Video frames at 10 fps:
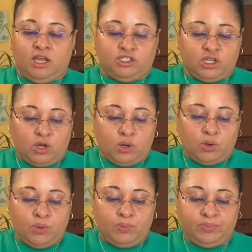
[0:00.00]

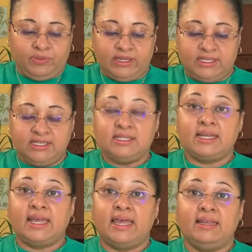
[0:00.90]
So this is,
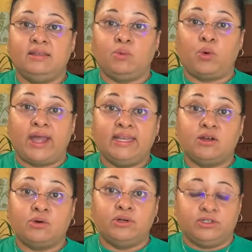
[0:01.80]
again, the white
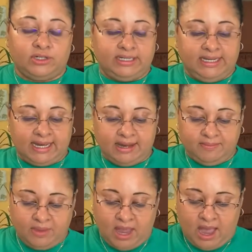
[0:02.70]
corn tortilla.
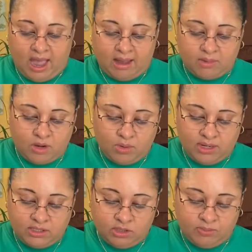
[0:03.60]
I'm
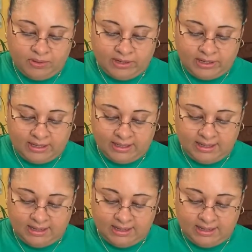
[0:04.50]
going to put